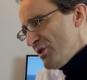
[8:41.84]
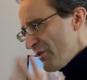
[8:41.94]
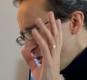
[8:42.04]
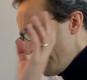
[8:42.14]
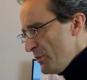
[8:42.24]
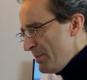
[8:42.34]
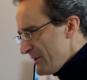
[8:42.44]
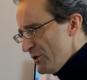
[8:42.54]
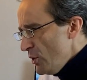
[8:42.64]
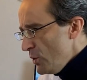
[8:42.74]
not
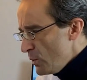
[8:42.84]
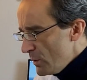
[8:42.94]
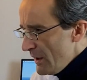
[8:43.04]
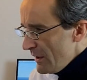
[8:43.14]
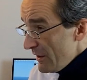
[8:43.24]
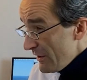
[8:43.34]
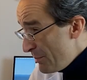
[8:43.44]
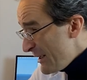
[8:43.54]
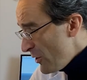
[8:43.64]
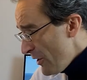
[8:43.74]
stupid, no.
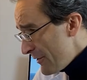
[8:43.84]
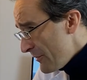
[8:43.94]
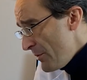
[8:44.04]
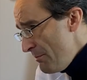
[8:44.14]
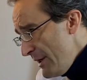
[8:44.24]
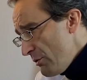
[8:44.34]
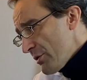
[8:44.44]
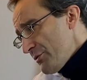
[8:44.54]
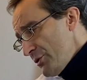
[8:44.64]
It's because of the mirror